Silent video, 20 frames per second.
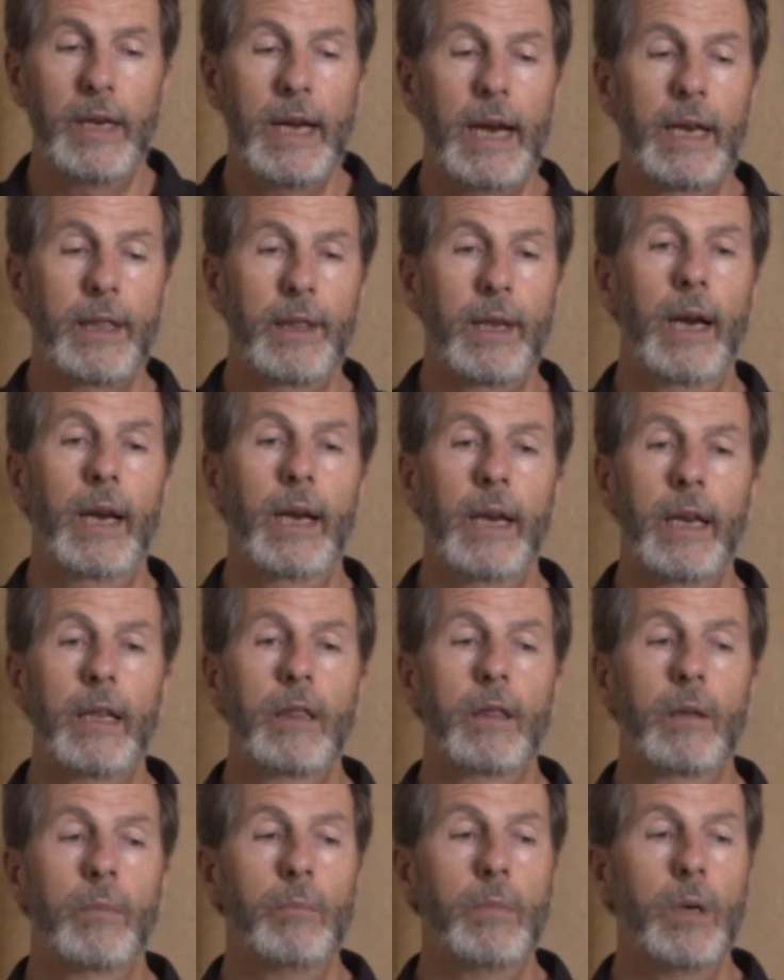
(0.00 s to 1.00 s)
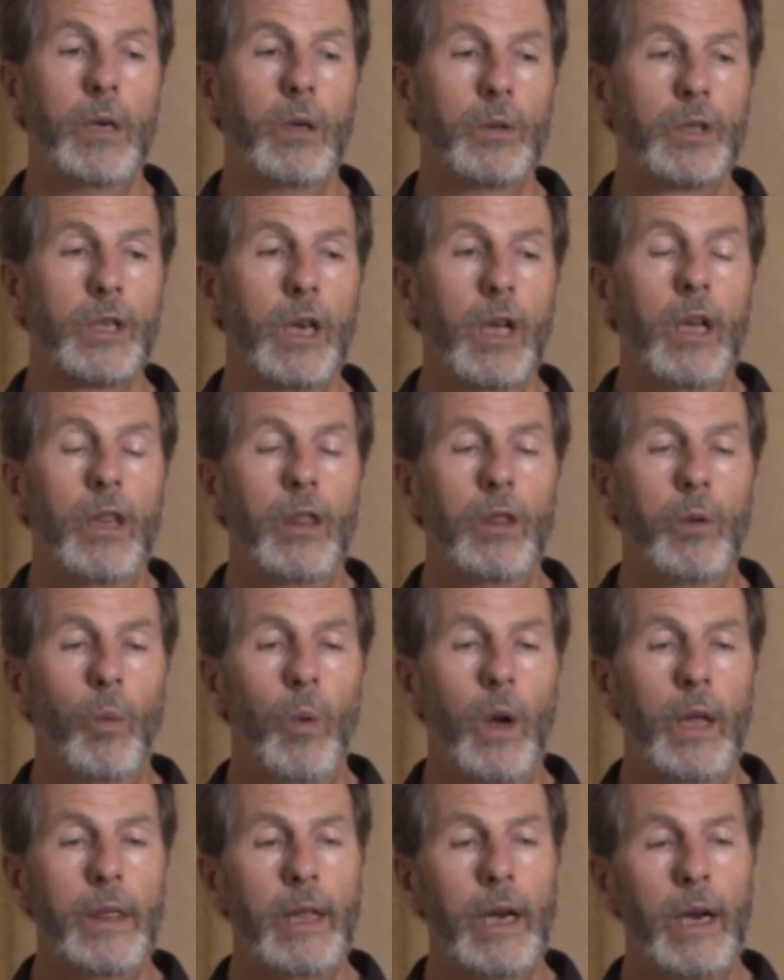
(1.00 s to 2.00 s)
neck that I like the most. The
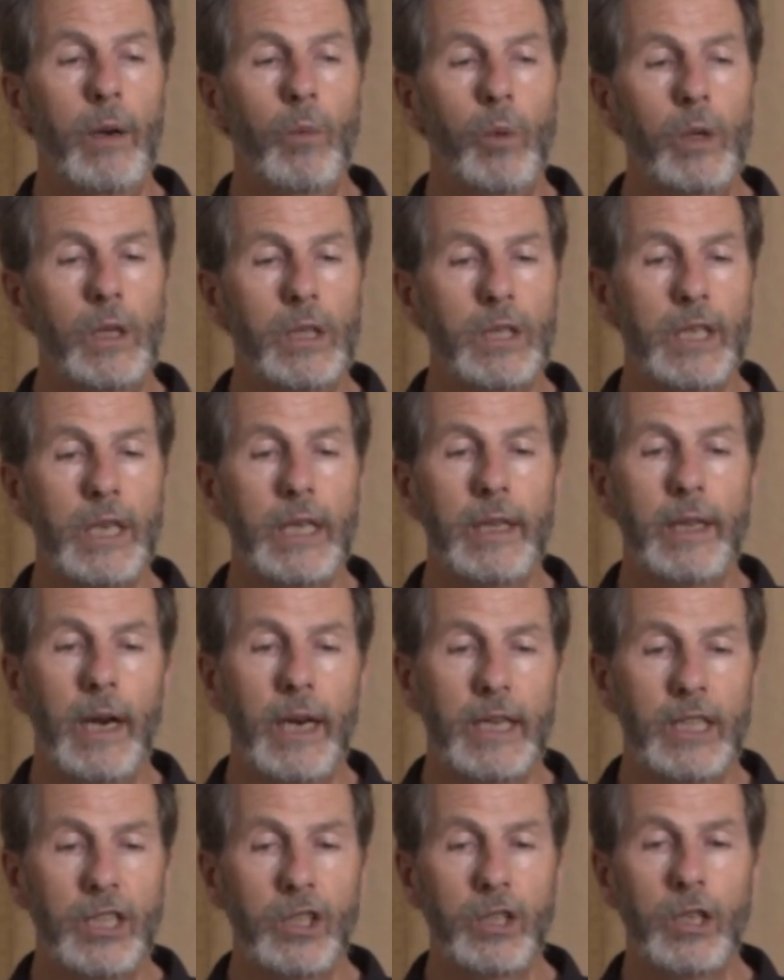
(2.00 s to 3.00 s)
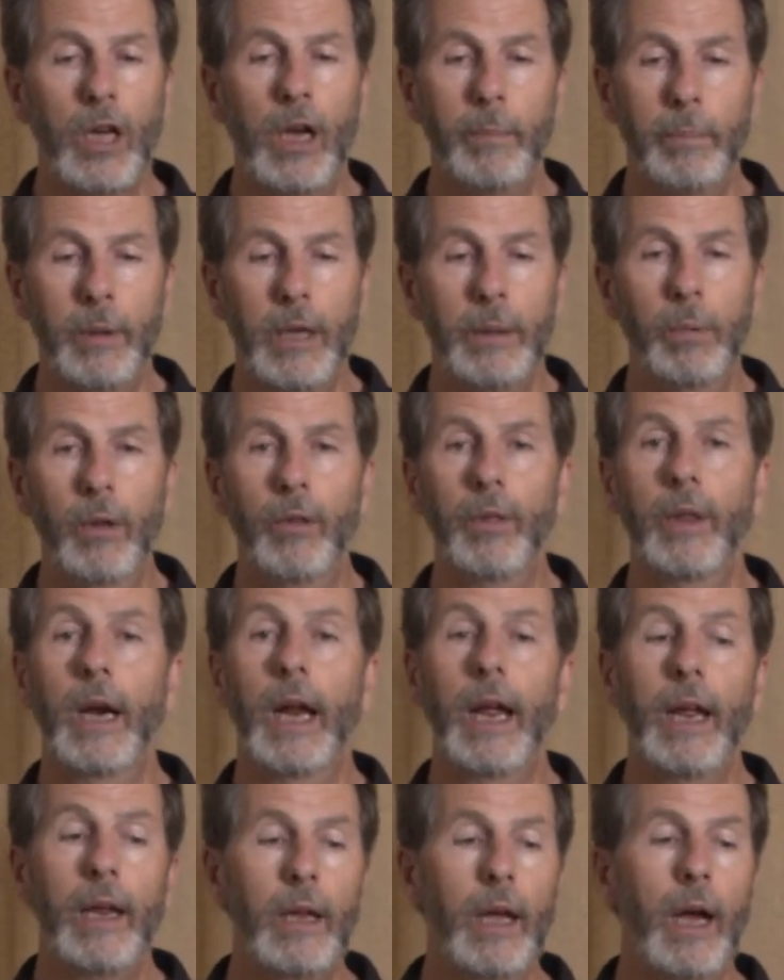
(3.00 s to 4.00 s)
one that I will see that I stop people that
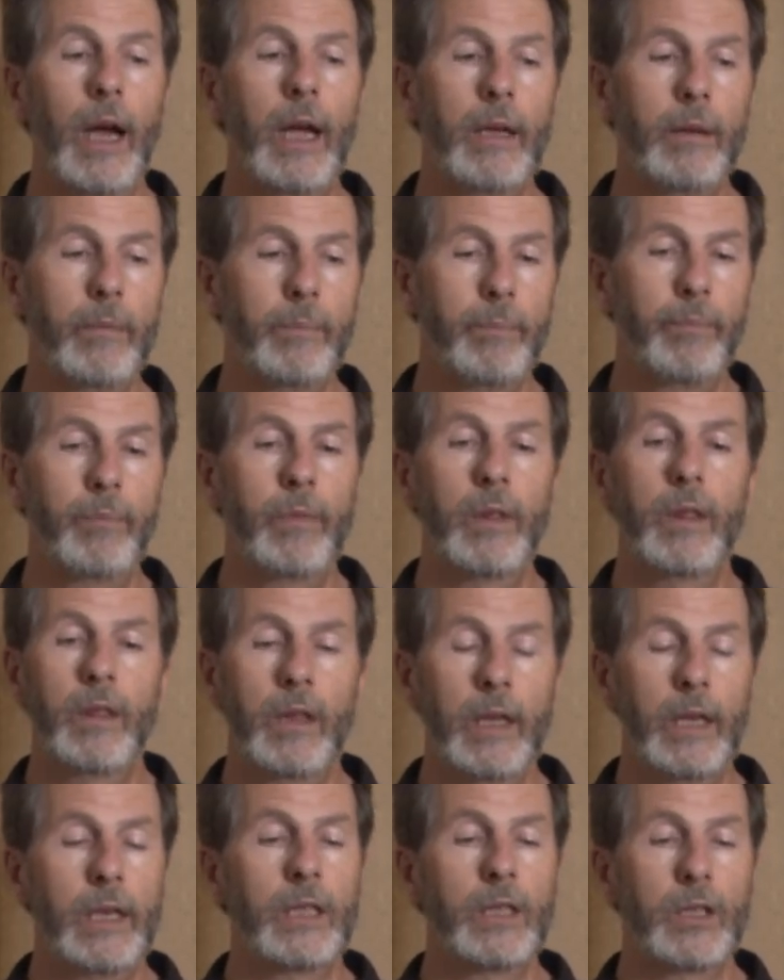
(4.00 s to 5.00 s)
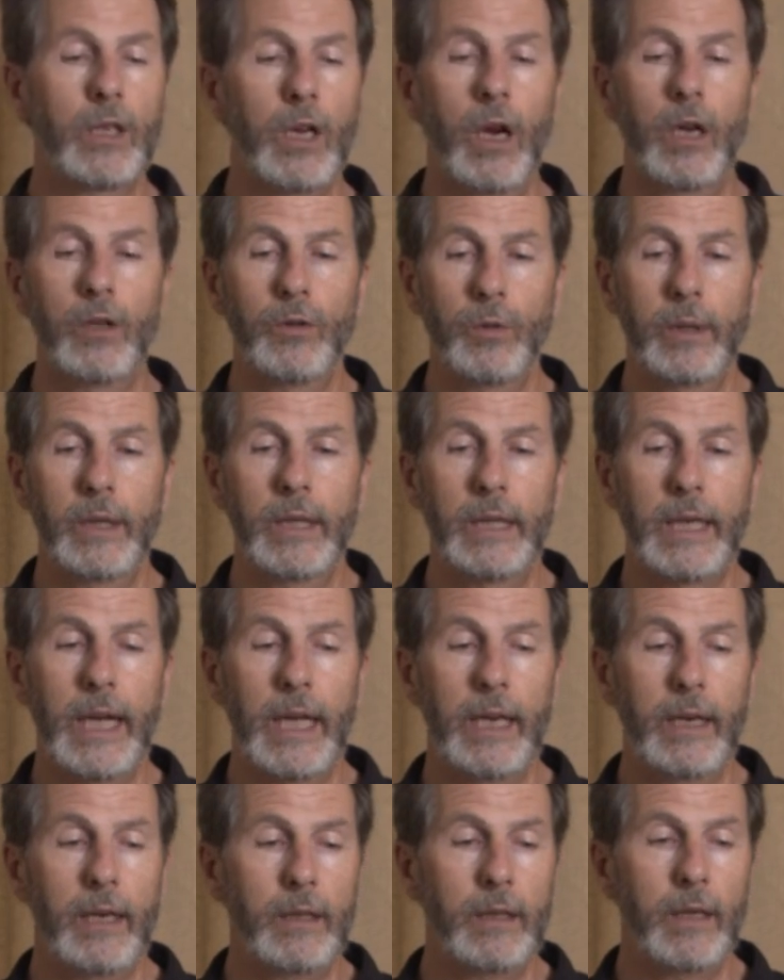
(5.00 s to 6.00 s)
I think is
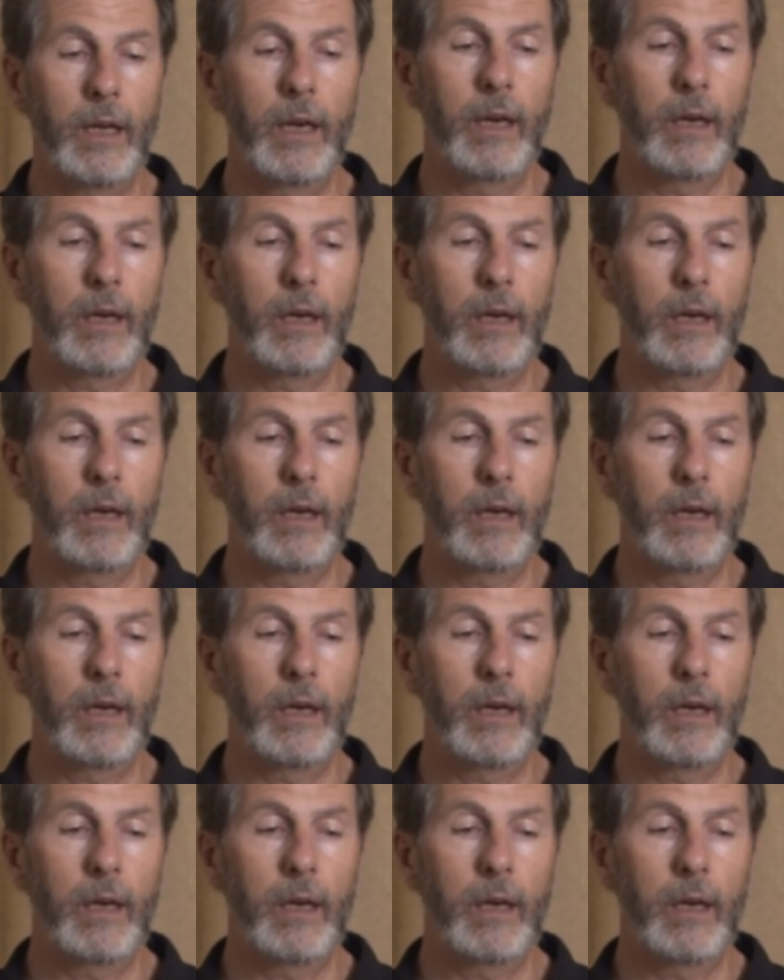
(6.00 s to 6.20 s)
contraindicated,